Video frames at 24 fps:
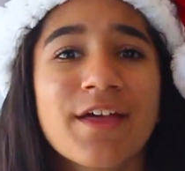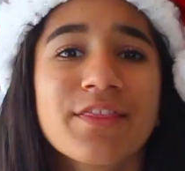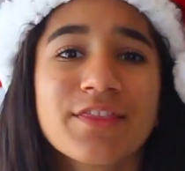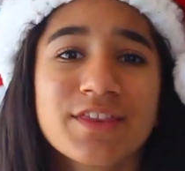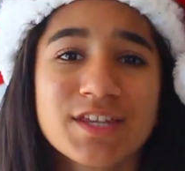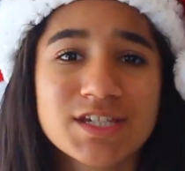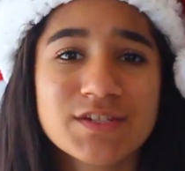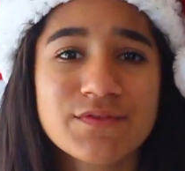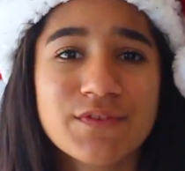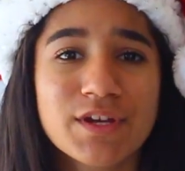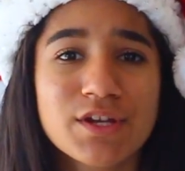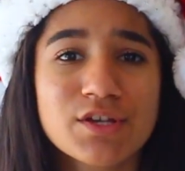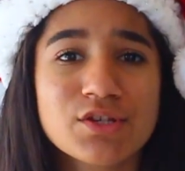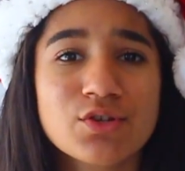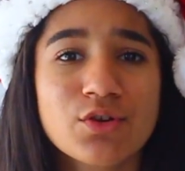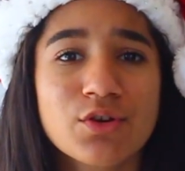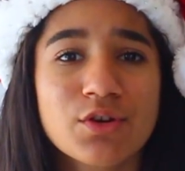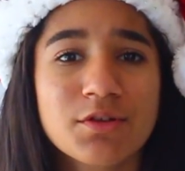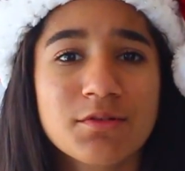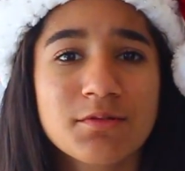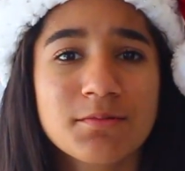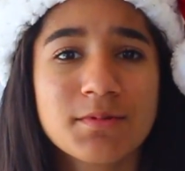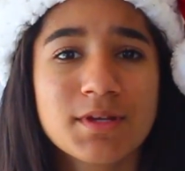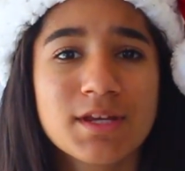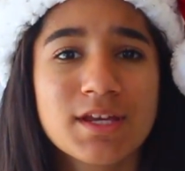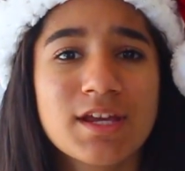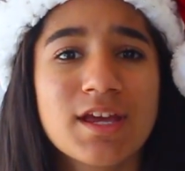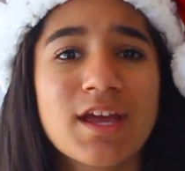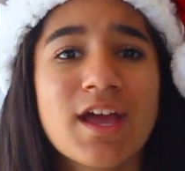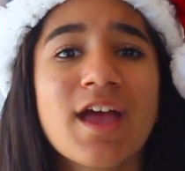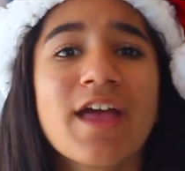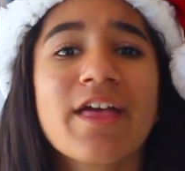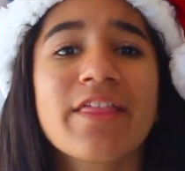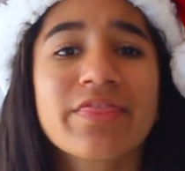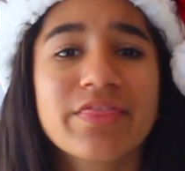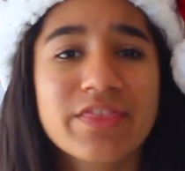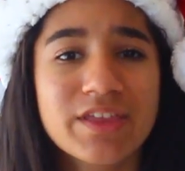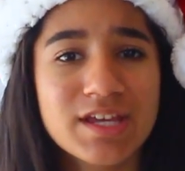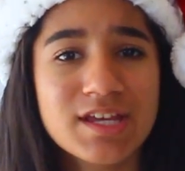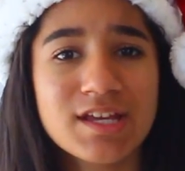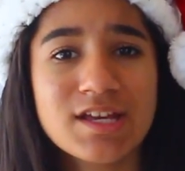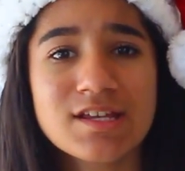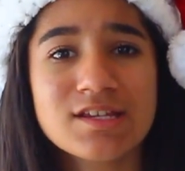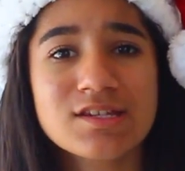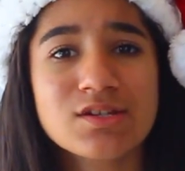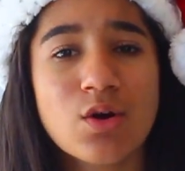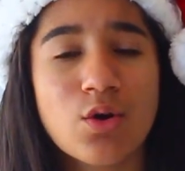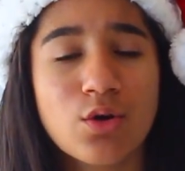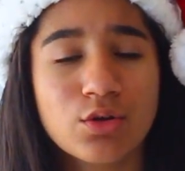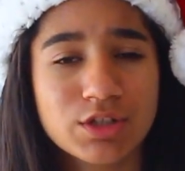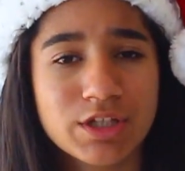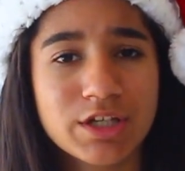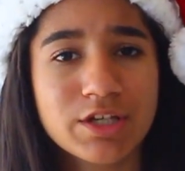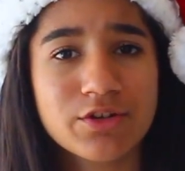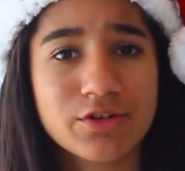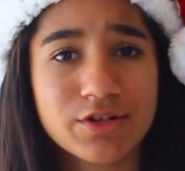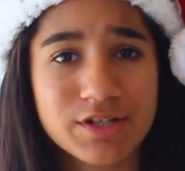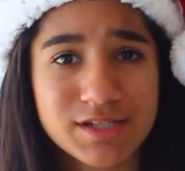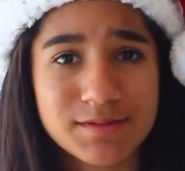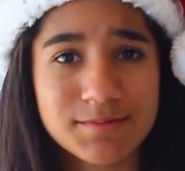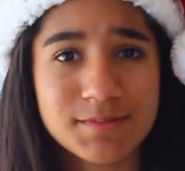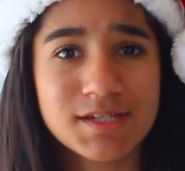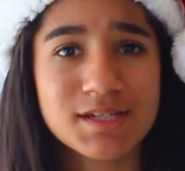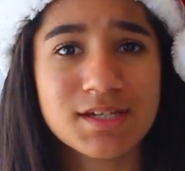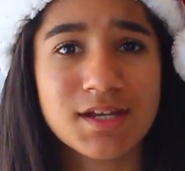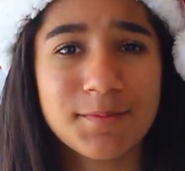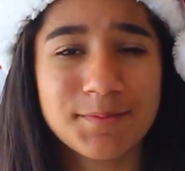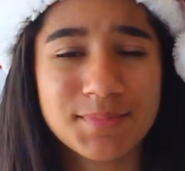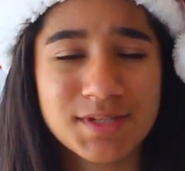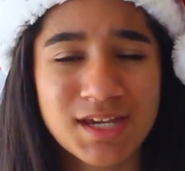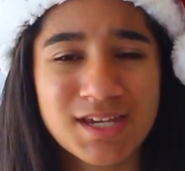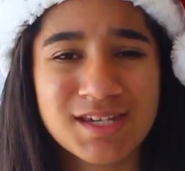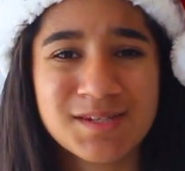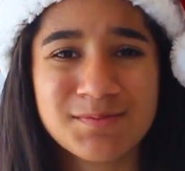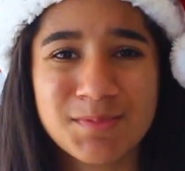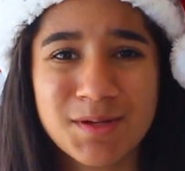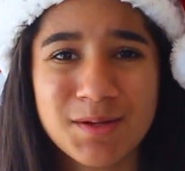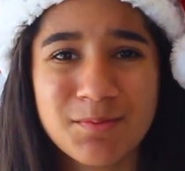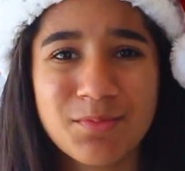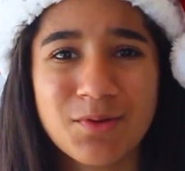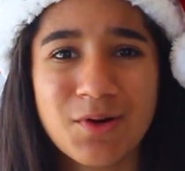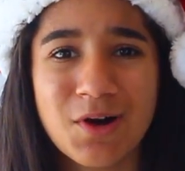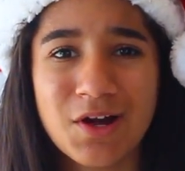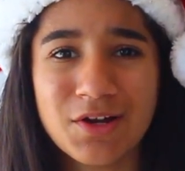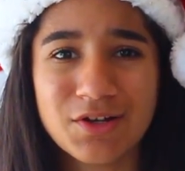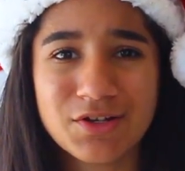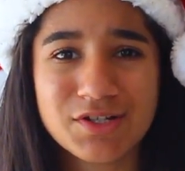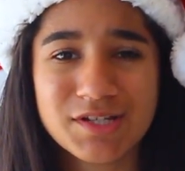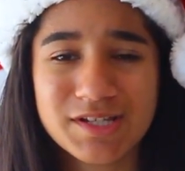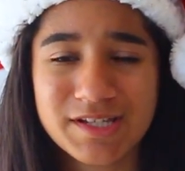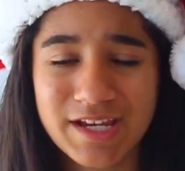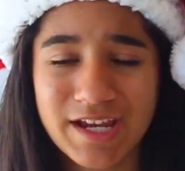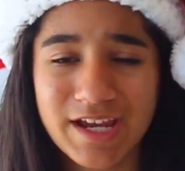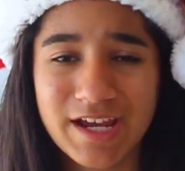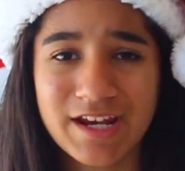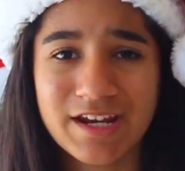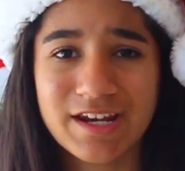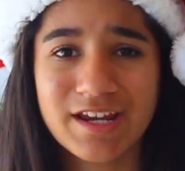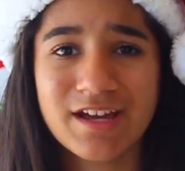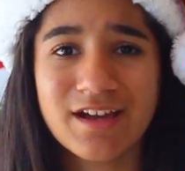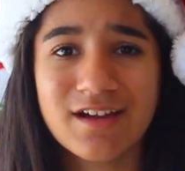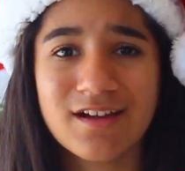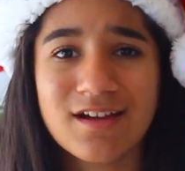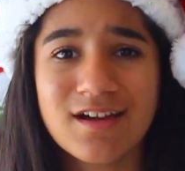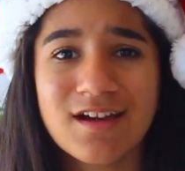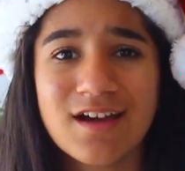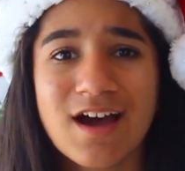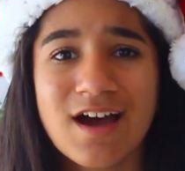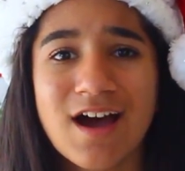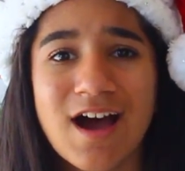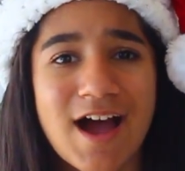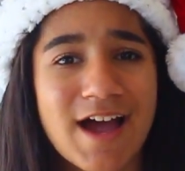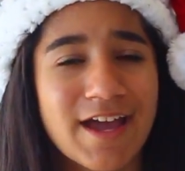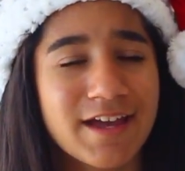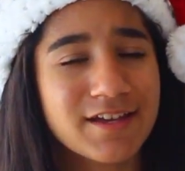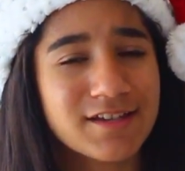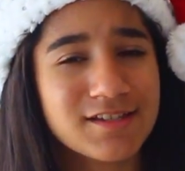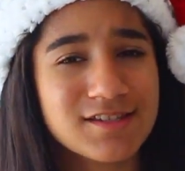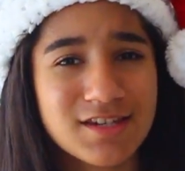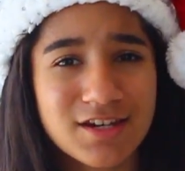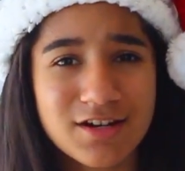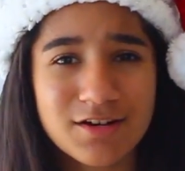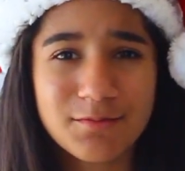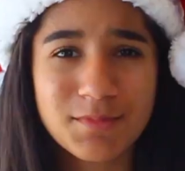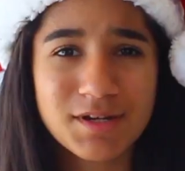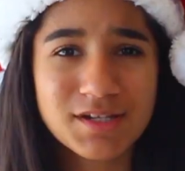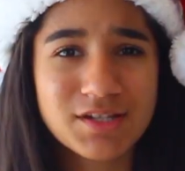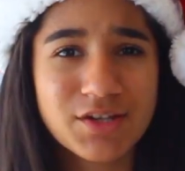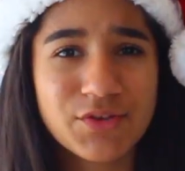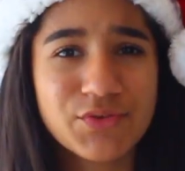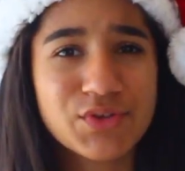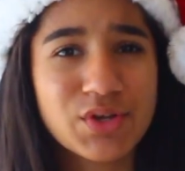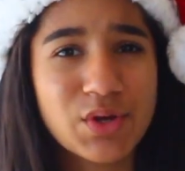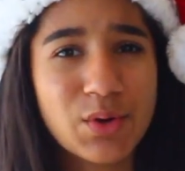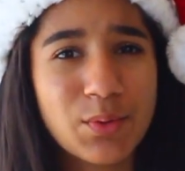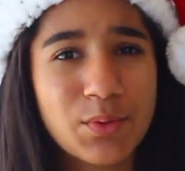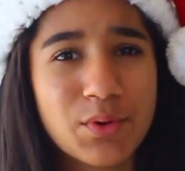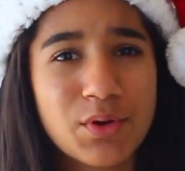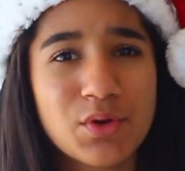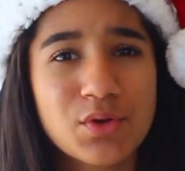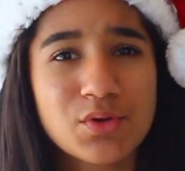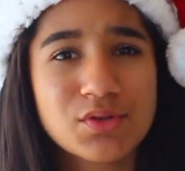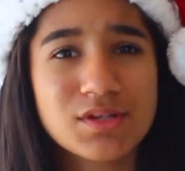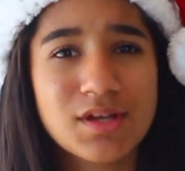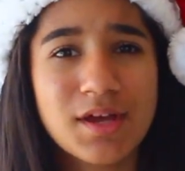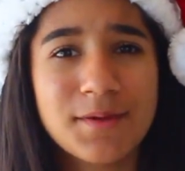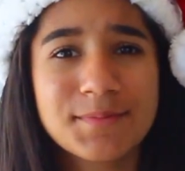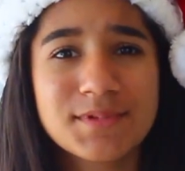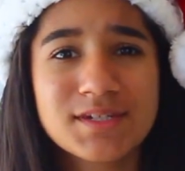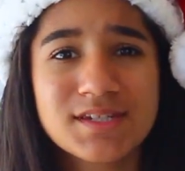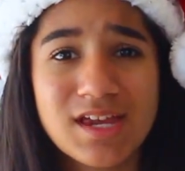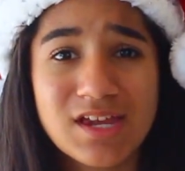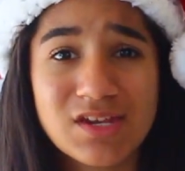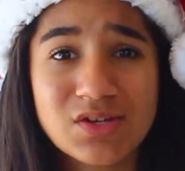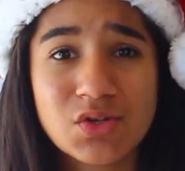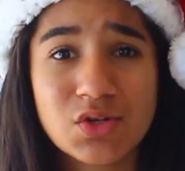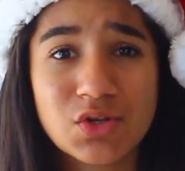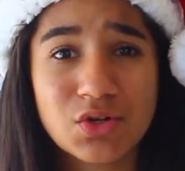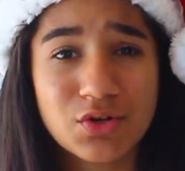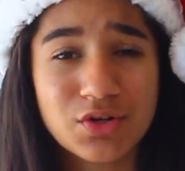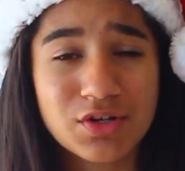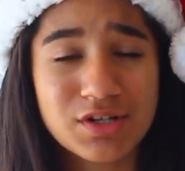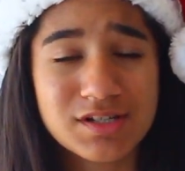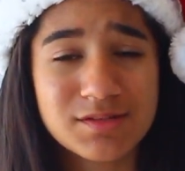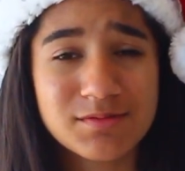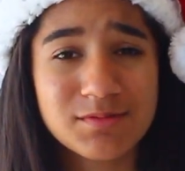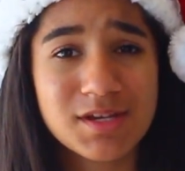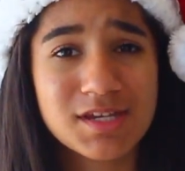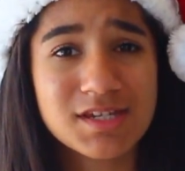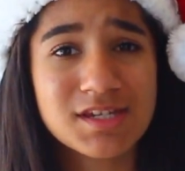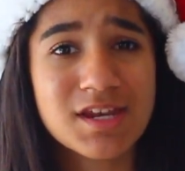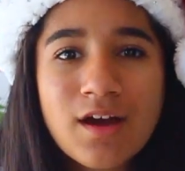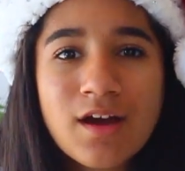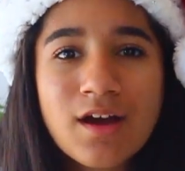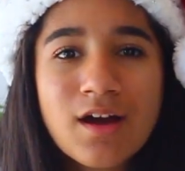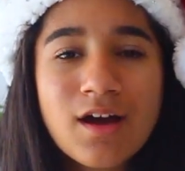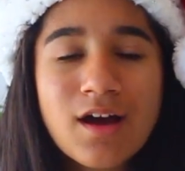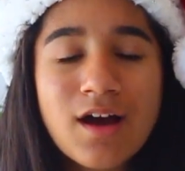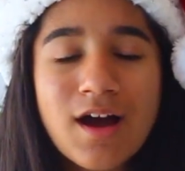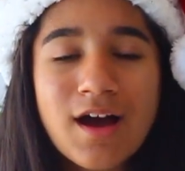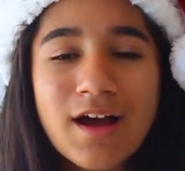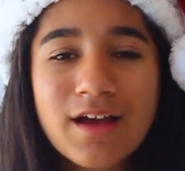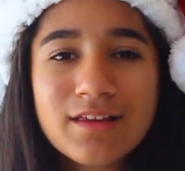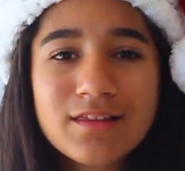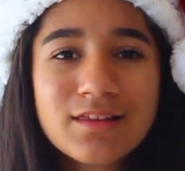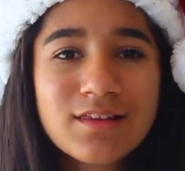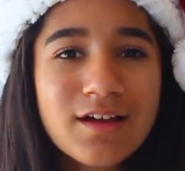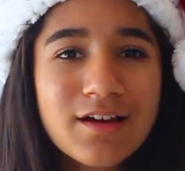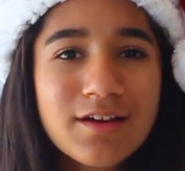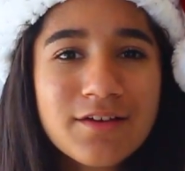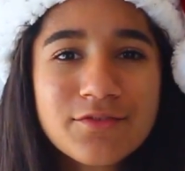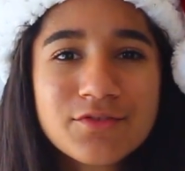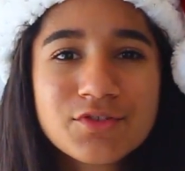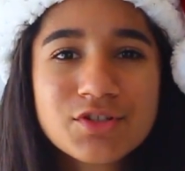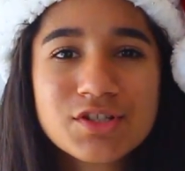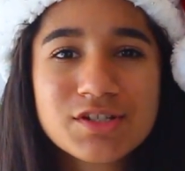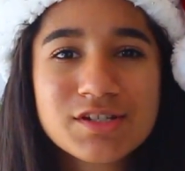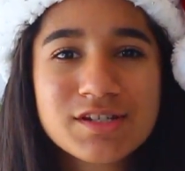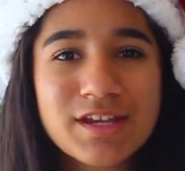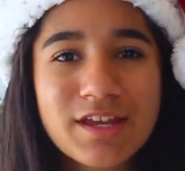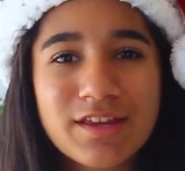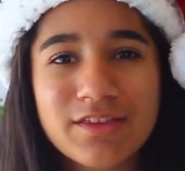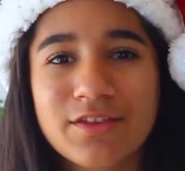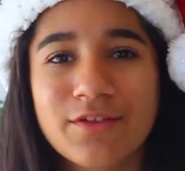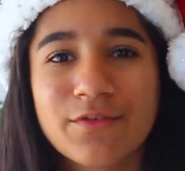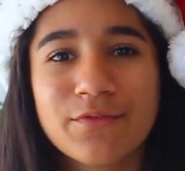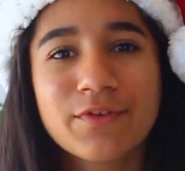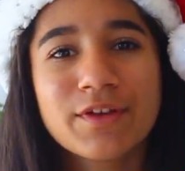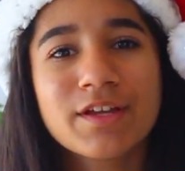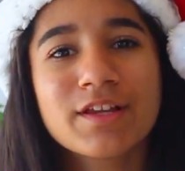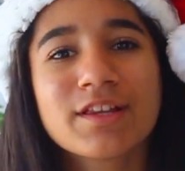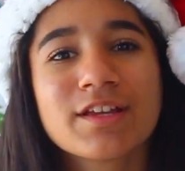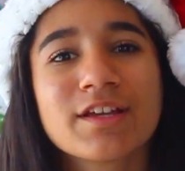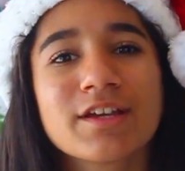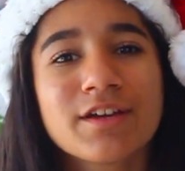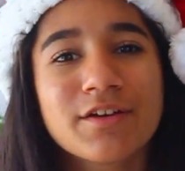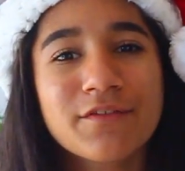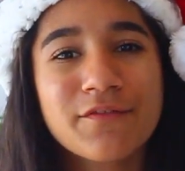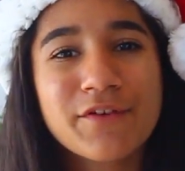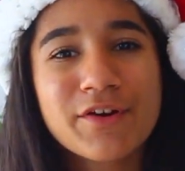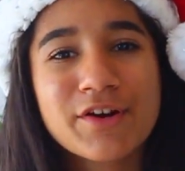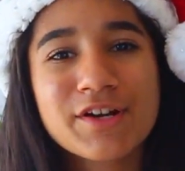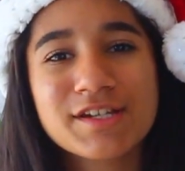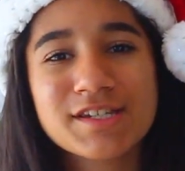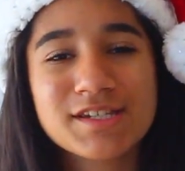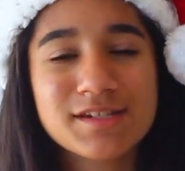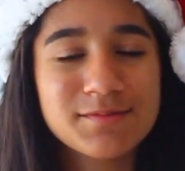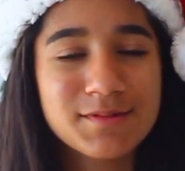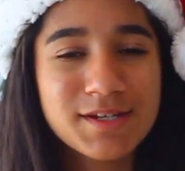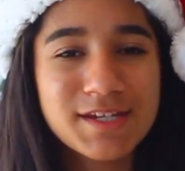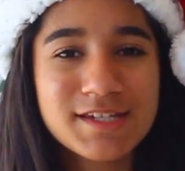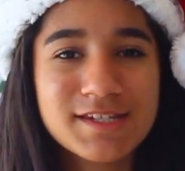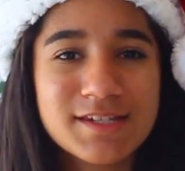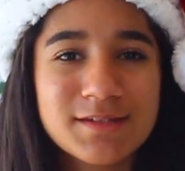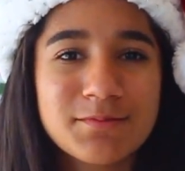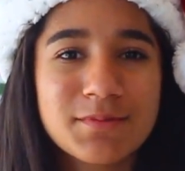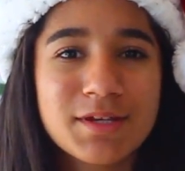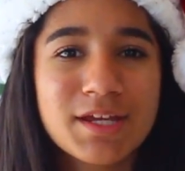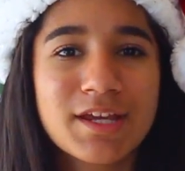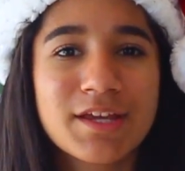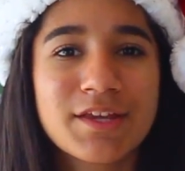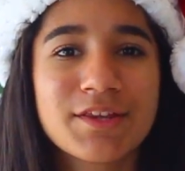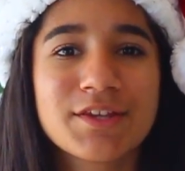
This video is going to be things only Christmas obsessed people understand I consider myself someone who's obsessed with Christmas. I love just like the feeling of Christmas and being